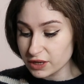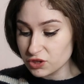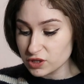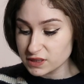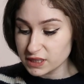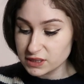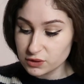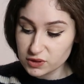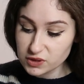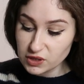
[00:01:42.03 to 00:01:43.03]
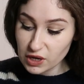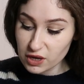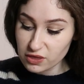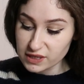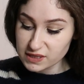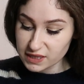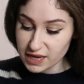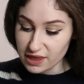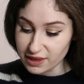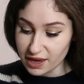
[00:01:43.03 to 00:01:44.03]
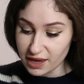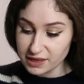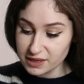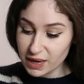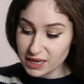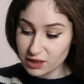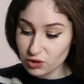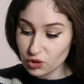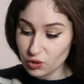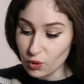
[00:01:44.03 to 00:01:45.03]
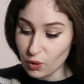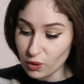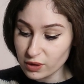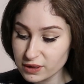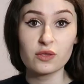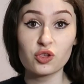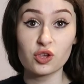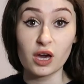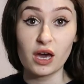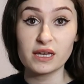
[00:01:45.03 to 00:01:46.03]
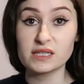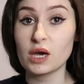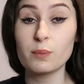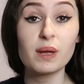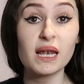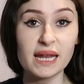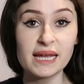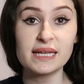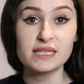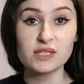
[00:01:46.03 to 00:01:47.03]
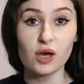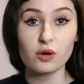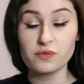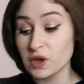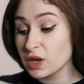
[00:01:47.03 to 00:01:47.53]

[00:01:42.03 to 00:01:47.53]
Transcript: I just need to stir this together, making sure that the sugar is completely dissolved.